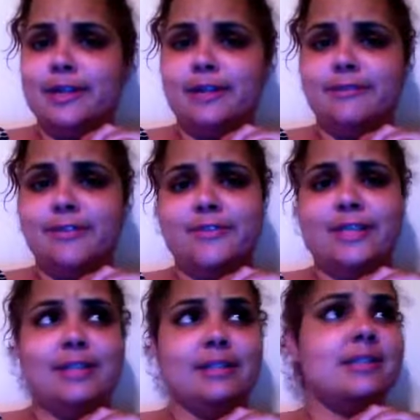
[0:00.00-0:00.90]
and 15
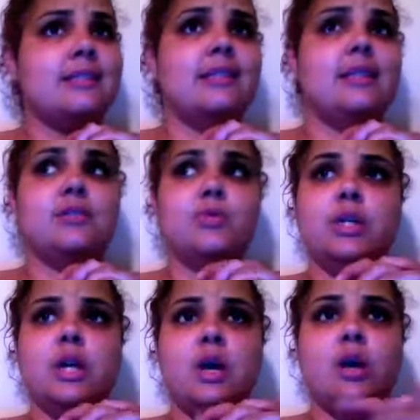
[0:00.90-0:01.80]
and 16, it's
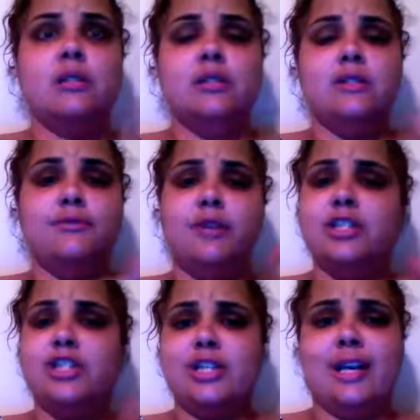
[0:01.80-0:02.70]
really hard to
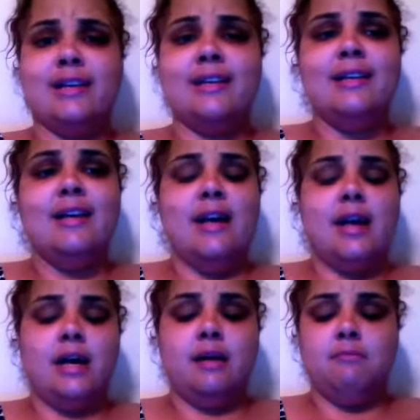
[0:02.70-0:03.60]
differentiate.
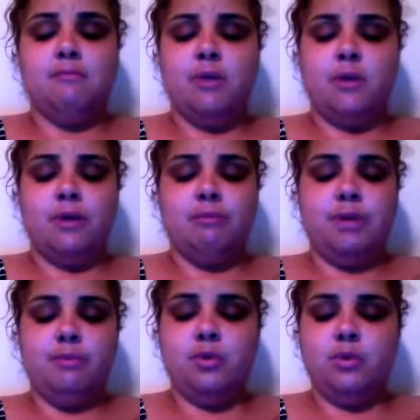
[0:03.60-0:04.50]
But when
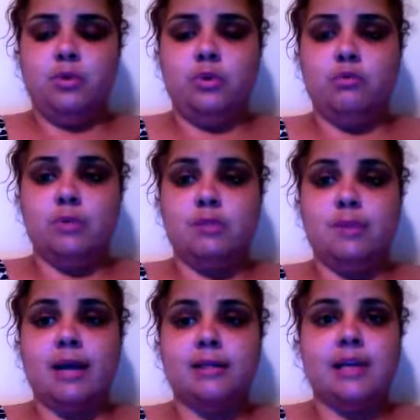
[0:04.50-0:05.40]
people who you
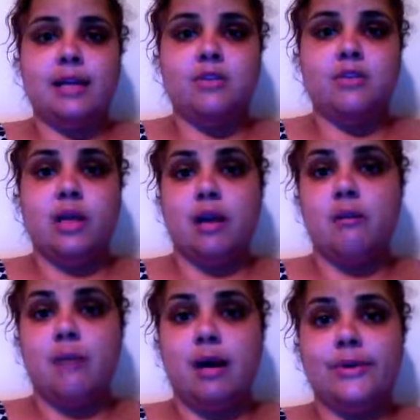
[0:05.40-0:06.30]
respect and you care
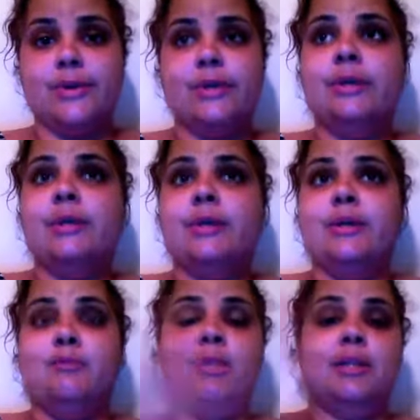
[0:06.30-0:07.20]
about
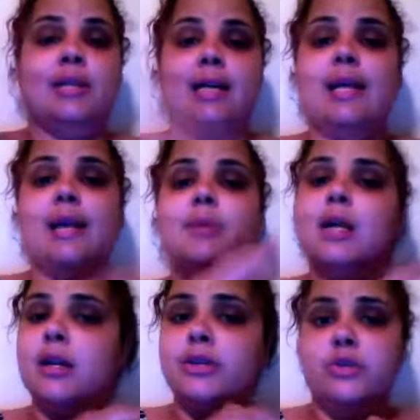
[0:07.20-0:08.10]
put that label
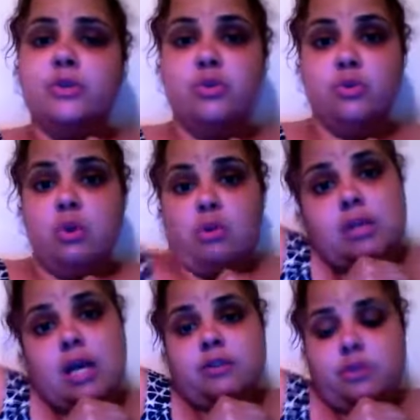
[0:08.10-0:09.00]
on you, you hold
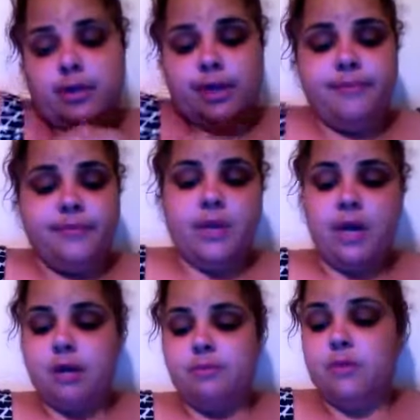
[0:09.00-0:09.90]
on to it.
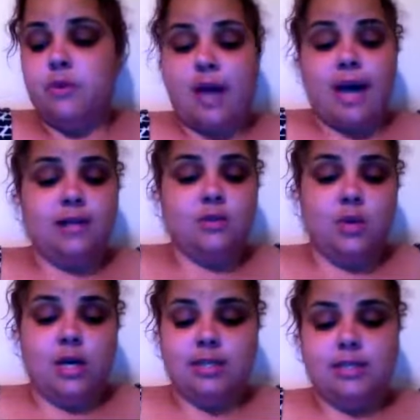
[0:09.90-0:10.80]
So that is
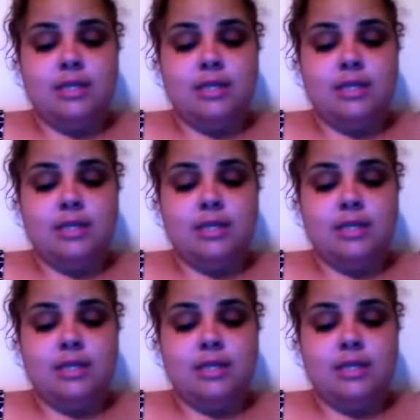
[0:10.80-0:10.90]
what,